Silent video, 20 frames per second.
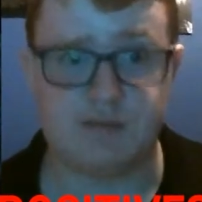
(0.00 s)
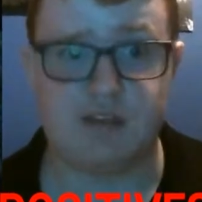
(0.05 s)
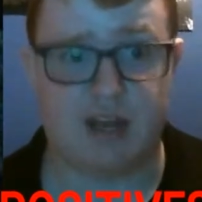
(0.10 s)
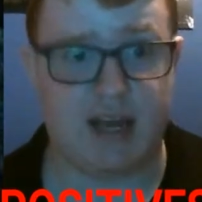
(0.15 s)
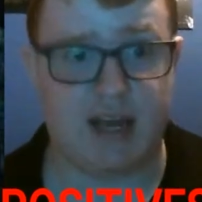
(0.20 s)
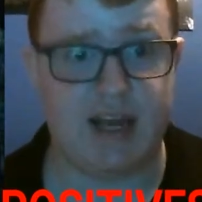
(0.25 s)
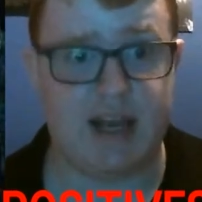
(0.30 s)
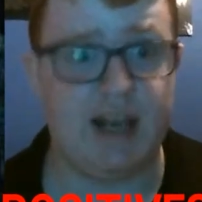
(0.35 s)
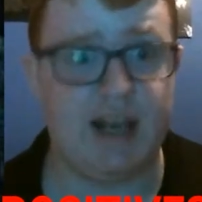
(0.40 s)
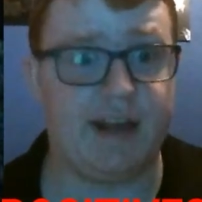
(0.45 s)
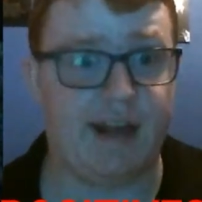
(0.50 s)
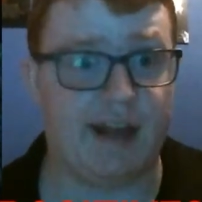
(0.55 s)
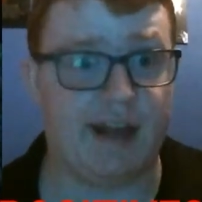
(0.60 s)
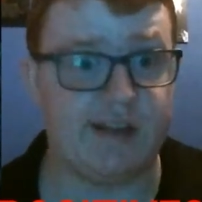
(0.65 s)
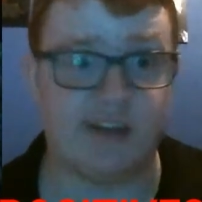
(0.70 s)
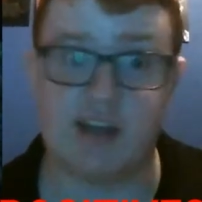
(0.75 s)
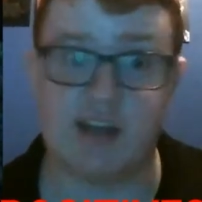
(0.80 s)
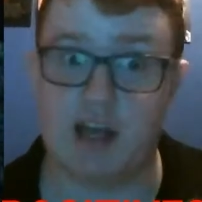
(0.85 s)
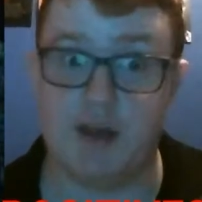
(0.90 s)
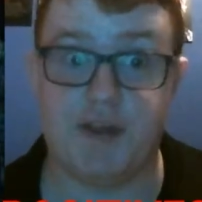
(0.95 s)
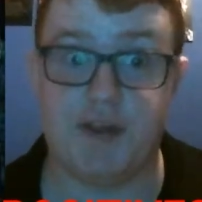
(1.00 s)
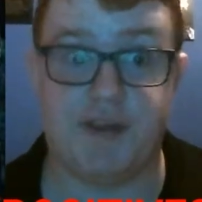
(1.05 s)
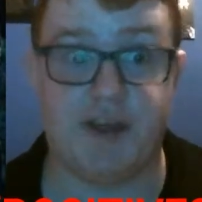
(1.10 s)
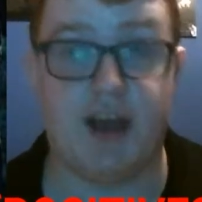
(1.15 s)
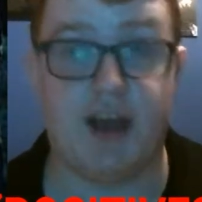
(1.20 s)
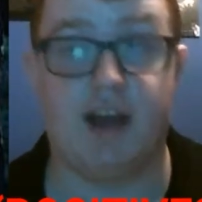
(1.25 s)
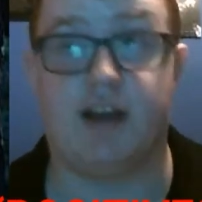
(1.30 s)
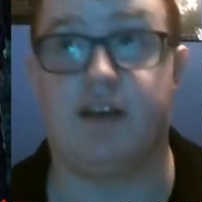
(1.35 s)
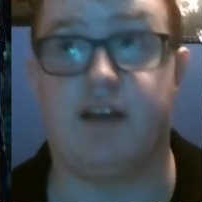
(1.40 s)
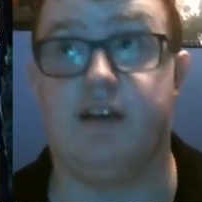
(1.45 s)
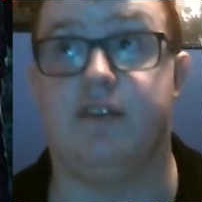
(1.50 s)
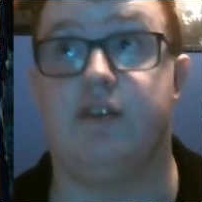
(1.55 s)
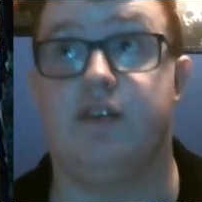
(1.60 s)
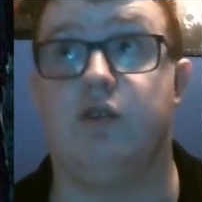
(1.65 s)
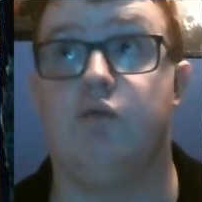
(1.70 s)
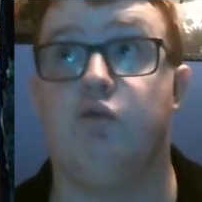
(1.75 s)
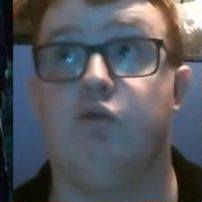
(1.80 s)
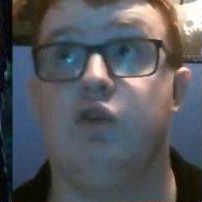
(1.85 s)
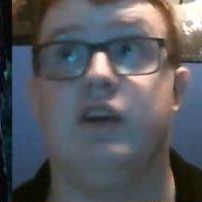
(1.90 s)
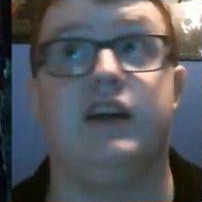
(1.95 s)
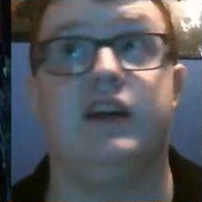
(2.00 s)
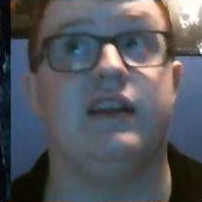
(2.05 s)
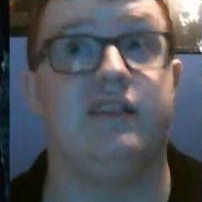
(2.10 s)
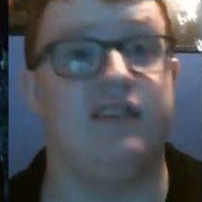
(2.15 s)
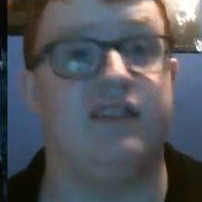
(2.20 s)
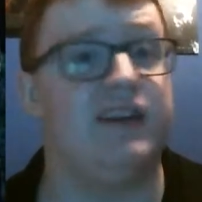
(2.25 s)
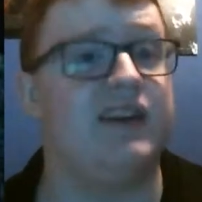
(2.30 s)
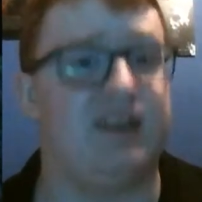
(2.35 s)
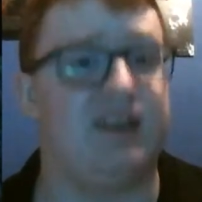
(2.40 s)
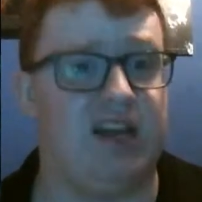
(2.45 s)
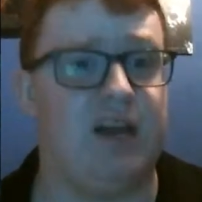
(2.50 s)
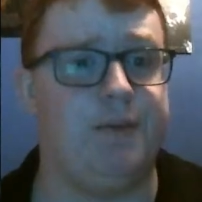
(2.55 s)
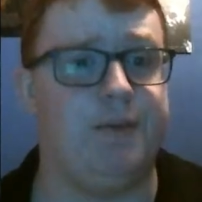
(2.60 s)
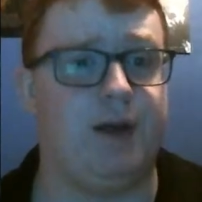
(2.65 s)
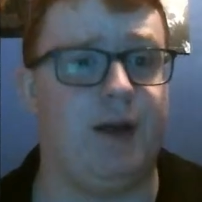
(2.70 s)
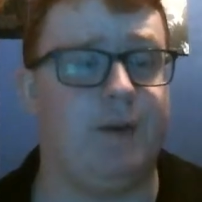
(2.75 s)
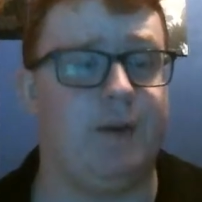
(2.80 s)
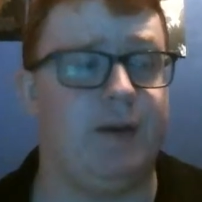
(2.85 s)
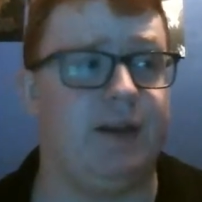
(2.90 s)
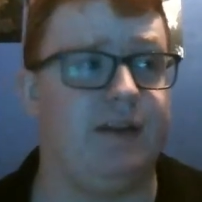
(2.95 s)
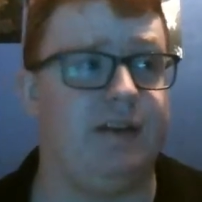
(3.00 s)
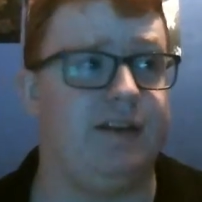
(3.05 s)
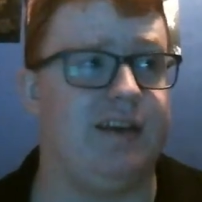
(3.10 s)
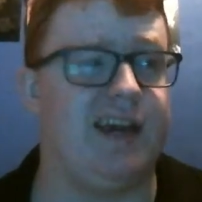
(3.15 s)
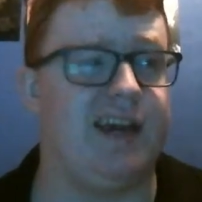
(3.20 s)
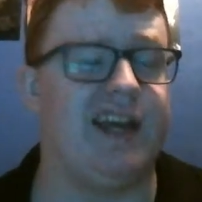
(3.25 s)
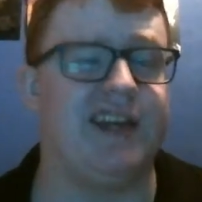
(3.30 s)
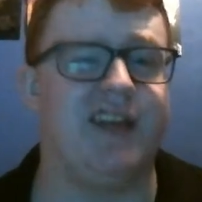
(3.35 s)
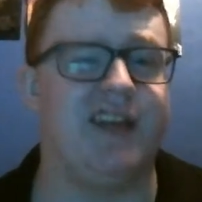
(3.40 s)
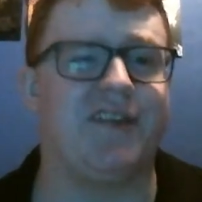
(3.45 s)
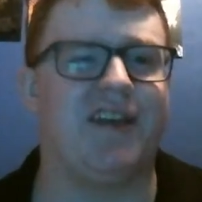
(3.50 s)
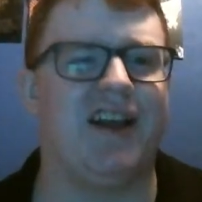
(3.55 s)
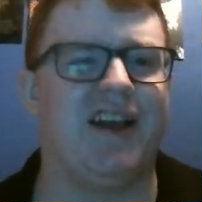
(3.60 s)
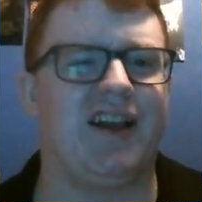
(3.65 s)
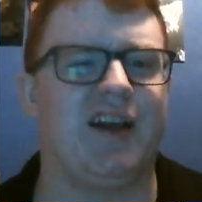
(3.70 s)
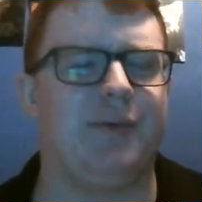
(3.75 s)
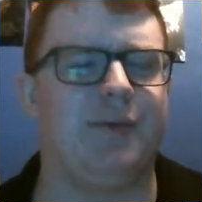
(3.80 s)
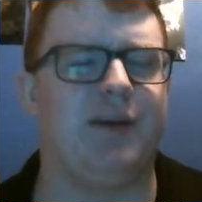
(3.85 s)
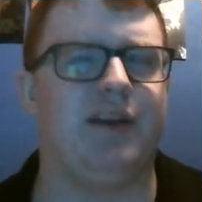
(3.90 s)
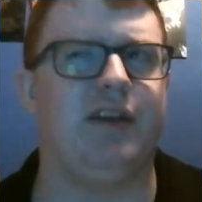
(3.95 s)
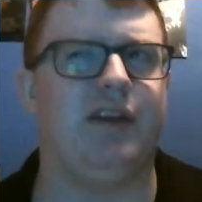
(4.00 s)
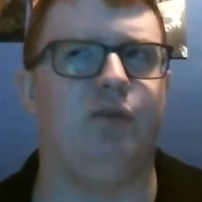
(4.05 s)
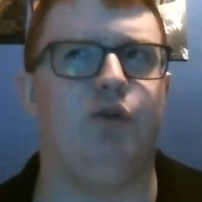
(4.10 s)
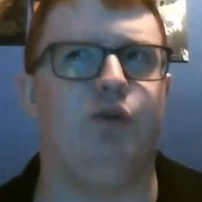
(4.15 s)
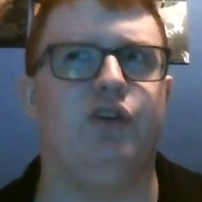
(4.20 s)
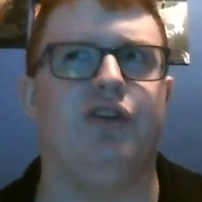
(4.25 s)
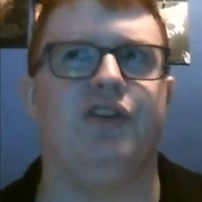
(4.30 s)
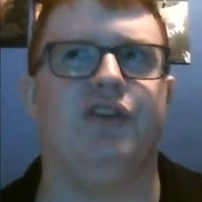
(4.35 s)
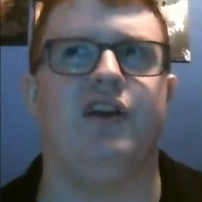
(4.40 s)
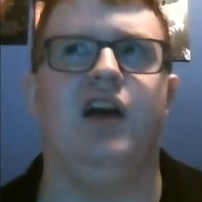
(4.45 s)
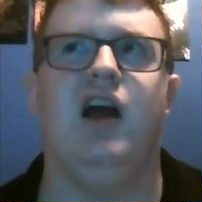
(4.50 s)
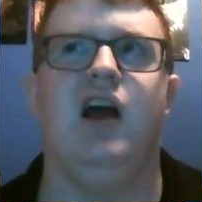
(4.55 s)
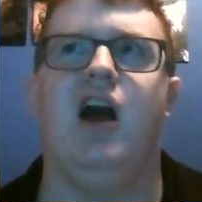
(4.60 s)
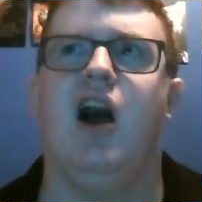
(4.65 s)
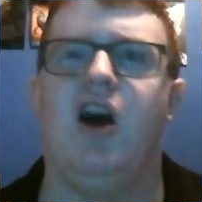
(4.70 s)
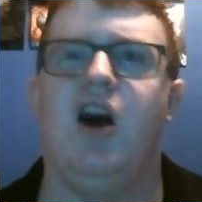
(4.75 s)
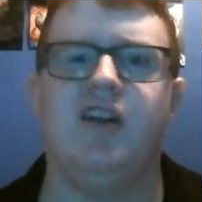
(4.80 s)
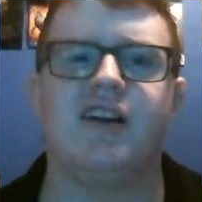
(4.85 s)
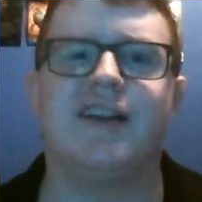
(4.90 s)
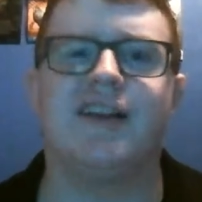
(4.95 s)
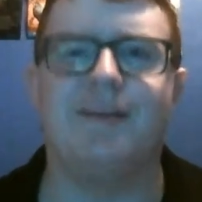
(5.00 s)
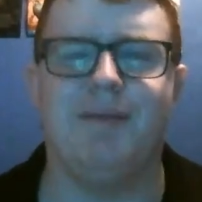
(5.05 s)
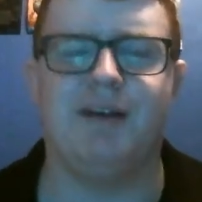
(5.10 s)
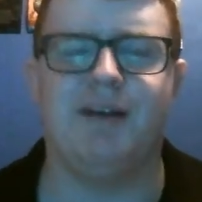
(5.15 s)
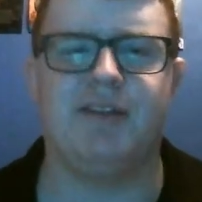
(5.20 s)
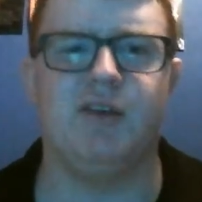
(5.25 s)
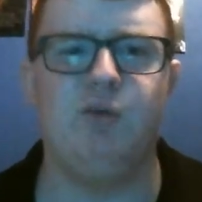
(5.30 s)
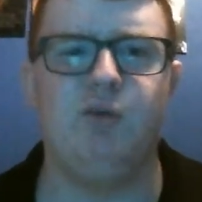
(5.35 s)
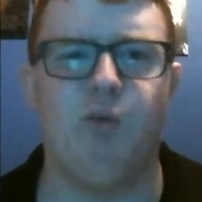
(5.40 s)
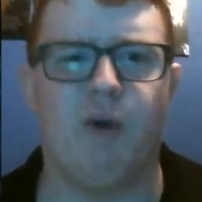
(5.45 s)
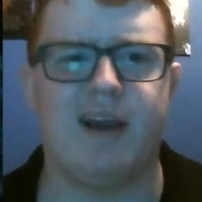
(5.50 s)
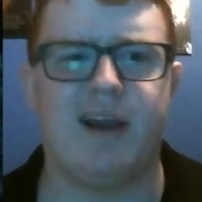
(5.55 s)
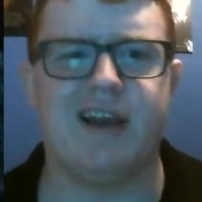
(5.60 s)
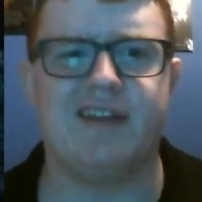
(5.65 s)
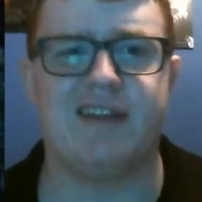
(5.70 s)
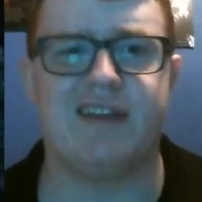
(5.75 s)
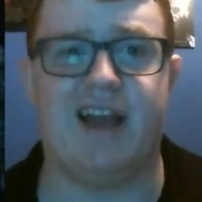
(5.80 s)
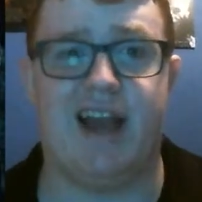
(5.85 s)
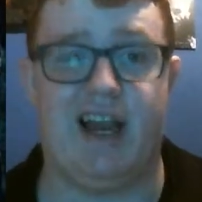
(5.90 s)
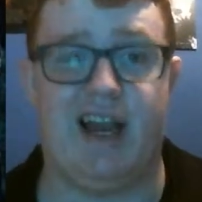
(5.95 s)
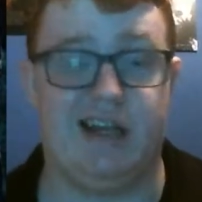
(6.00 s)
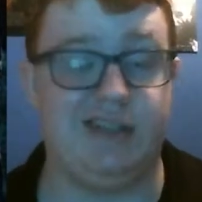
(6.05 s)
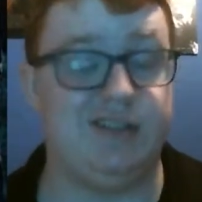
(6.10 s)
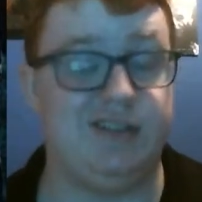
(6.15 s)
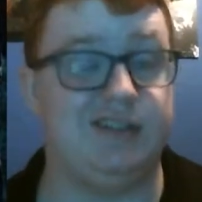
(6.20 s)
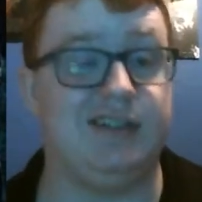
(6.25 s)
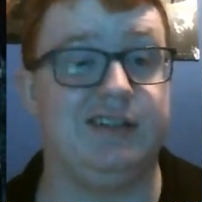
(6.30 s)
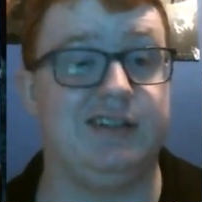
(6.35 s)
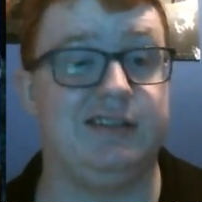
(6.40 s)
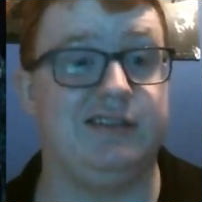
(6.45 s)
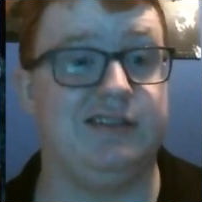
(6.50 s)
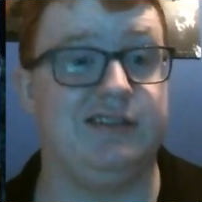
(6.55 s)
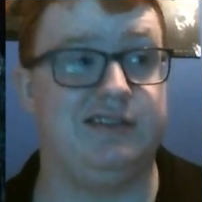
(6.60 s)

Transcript: it is actually kind of sad because you really did care about him, and that kind of comes out in one of those unexpected ways that actually